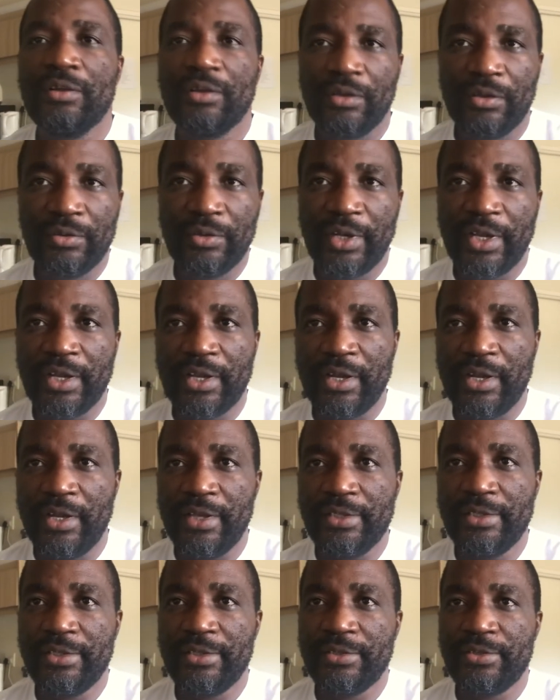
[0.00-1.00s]
Good day,
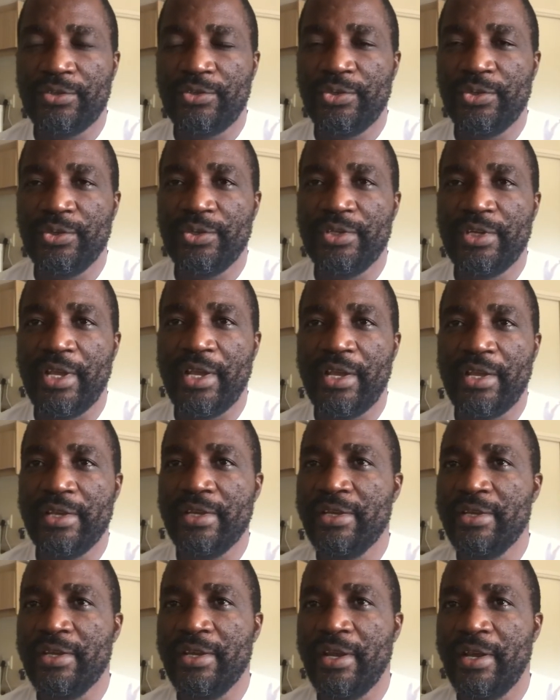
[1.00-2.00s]
guys.
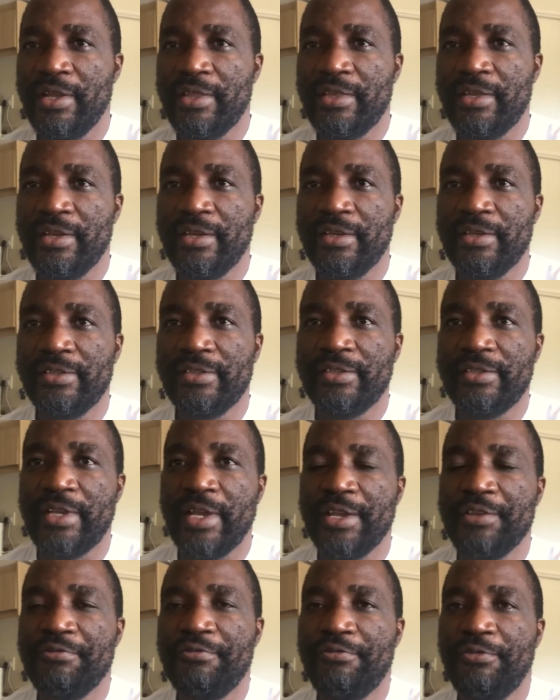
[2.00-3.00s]
Today, I think it's
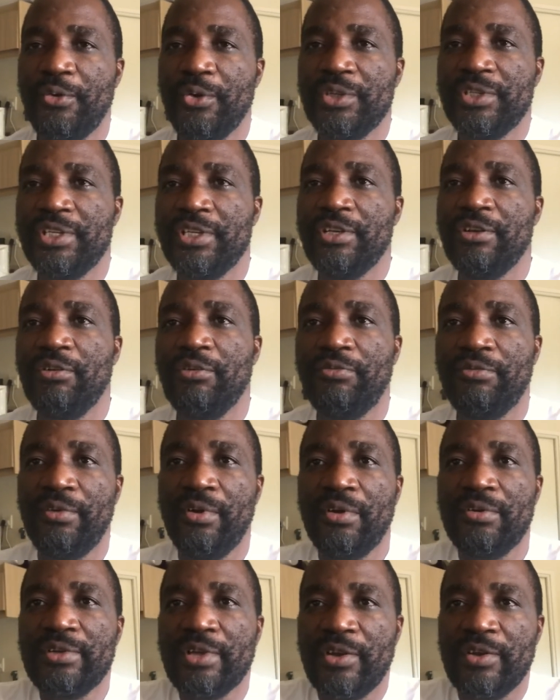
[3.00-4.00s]
day 40 of
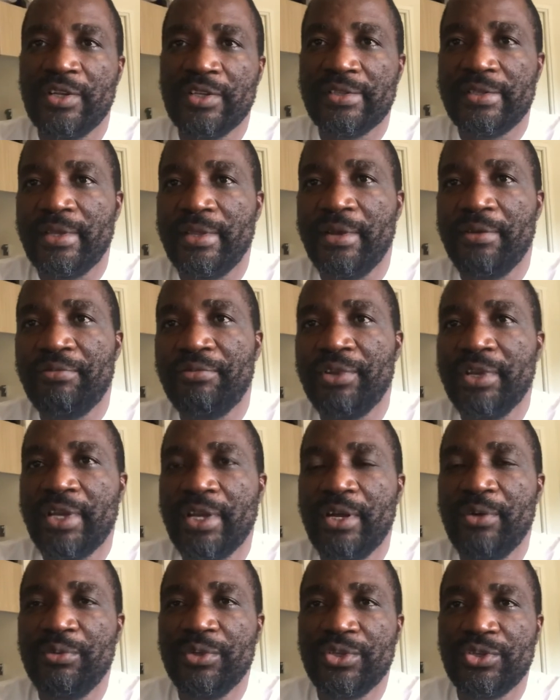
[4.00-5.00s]
lockdown in South
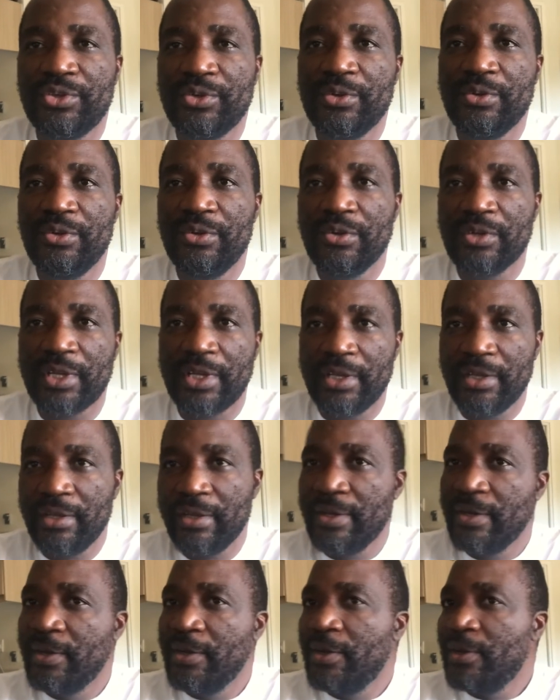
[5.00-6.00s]
Africa. We're still looking.
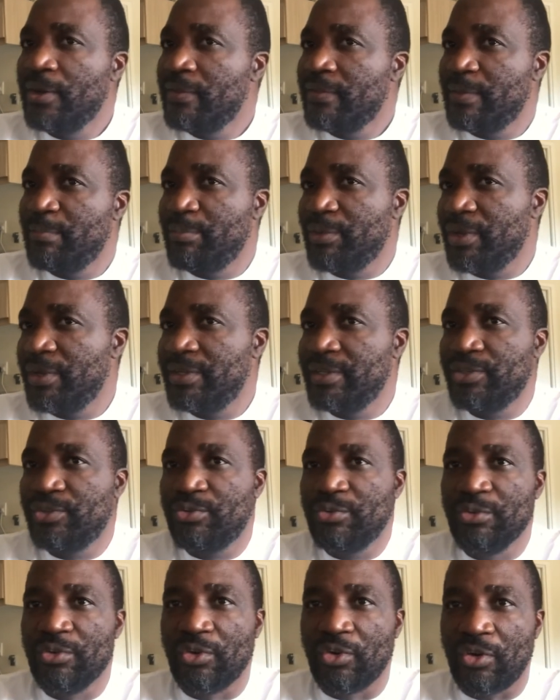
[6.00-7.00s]
The beard is
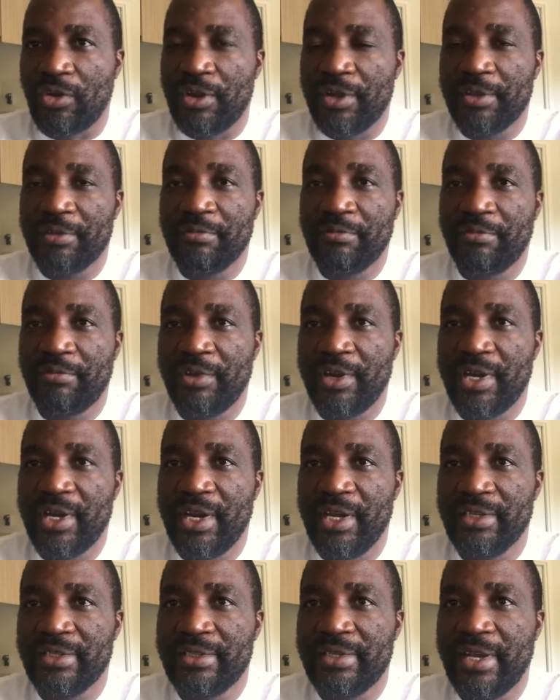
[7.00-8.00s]
still growing, very
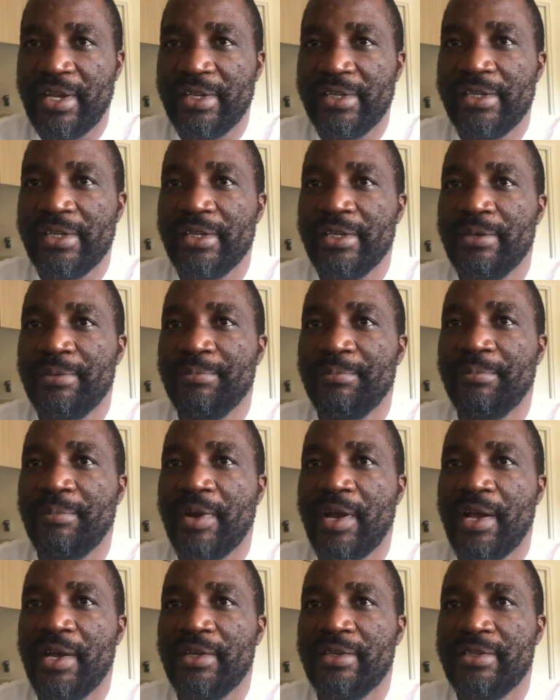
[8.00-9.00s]
untidy,
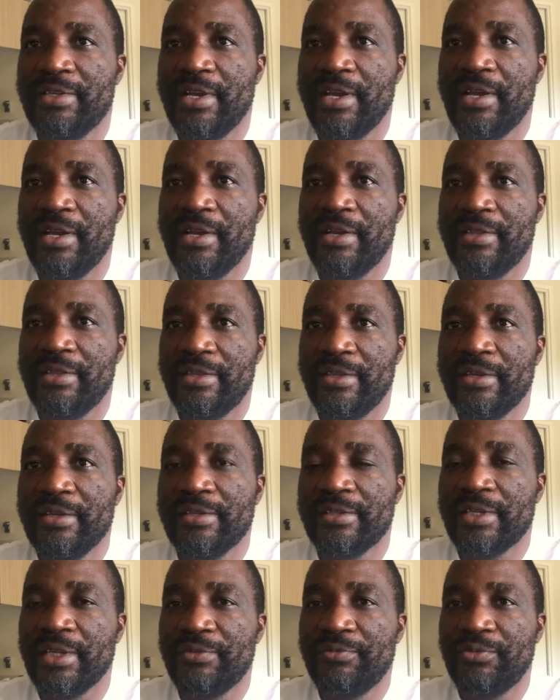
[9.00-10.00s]
but
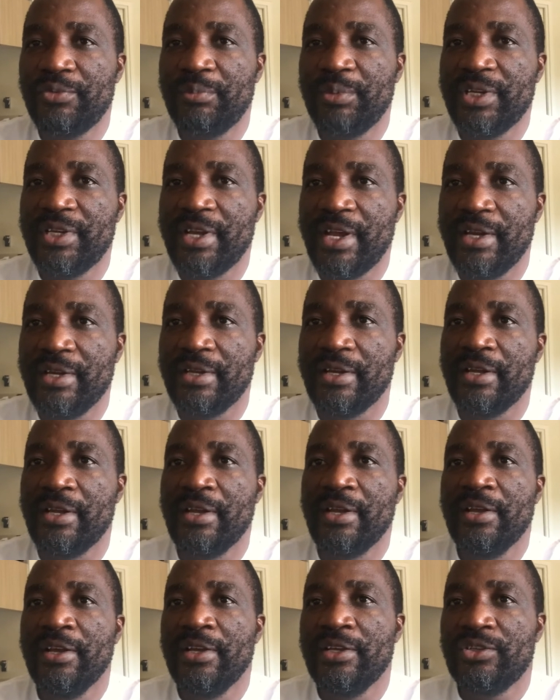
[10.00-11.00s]
things have to be done.
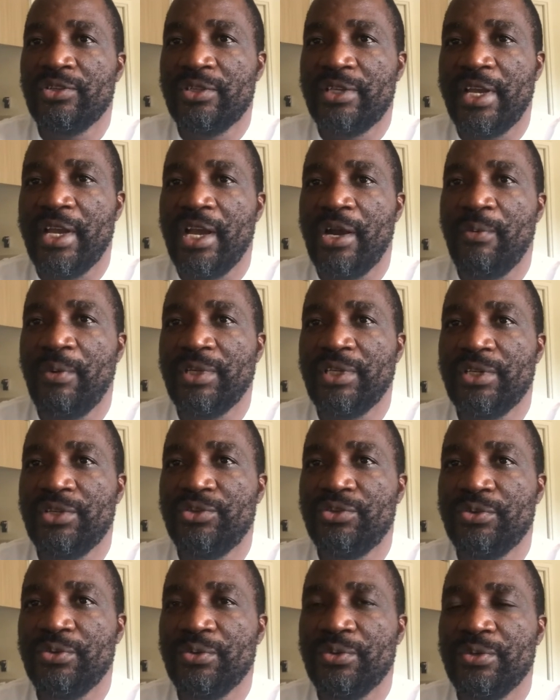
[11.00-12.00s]
Today, I wanted
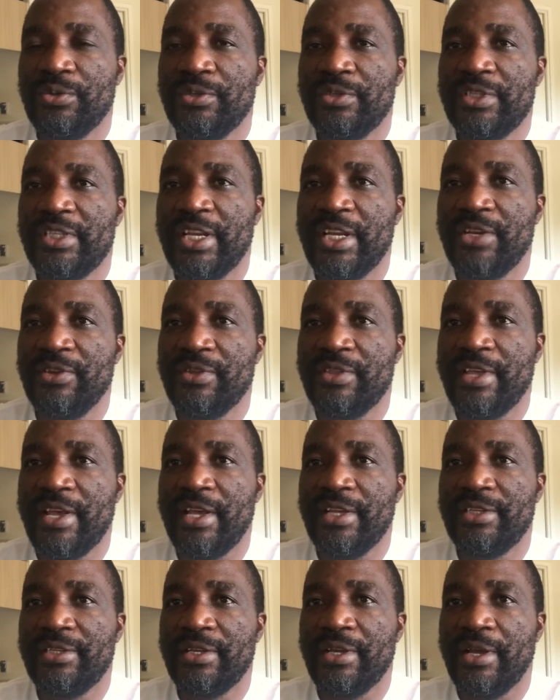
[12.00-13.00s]
to tell you
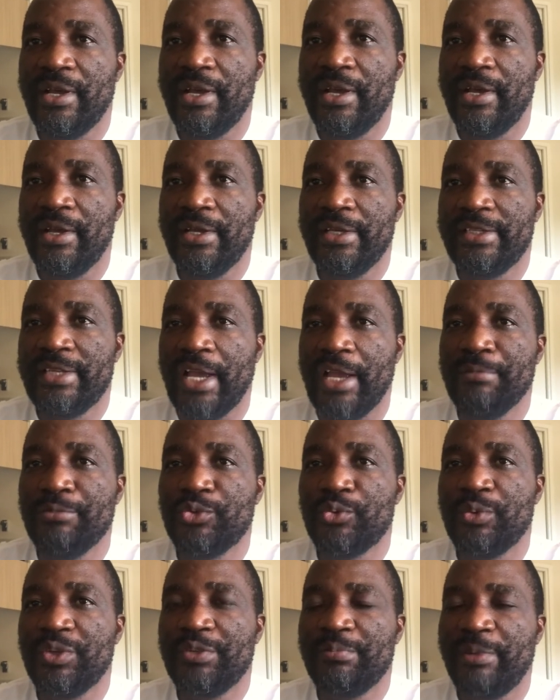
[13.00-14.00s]
that
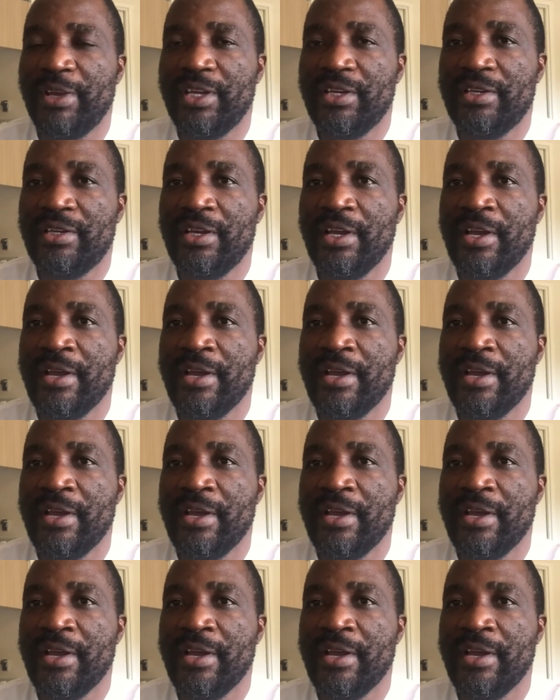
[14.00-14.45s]
times we spent